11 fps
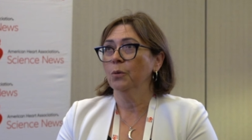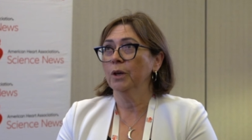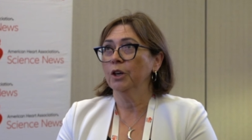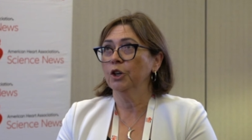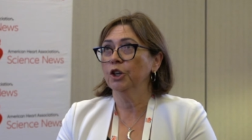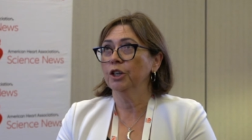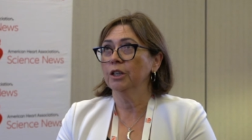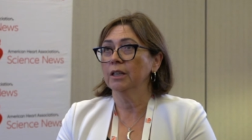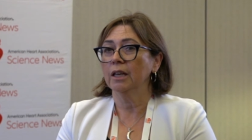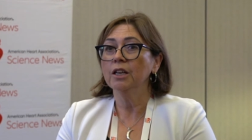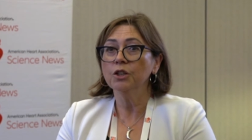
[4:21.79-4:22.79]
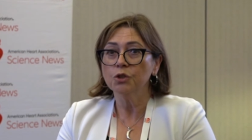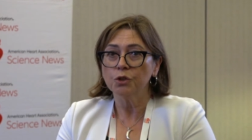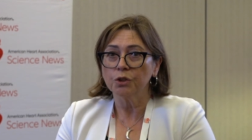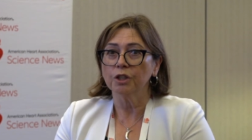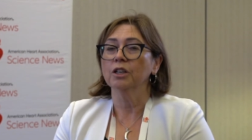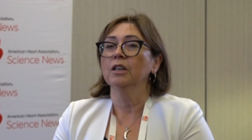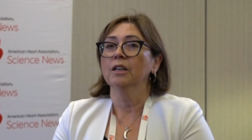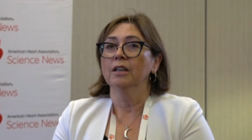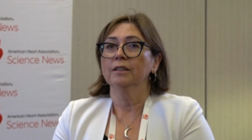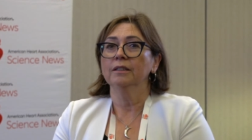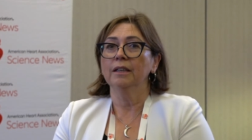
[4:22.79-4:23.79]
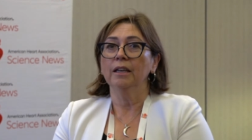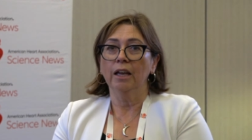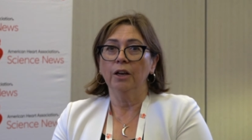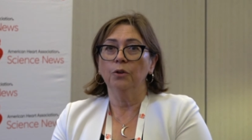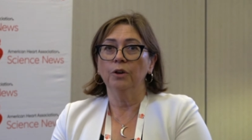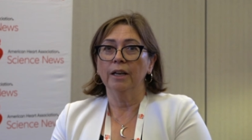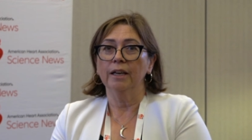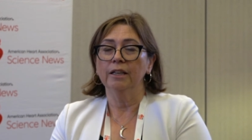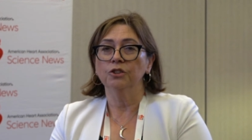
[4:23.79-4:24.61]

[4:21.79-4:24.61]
we could injure the aorta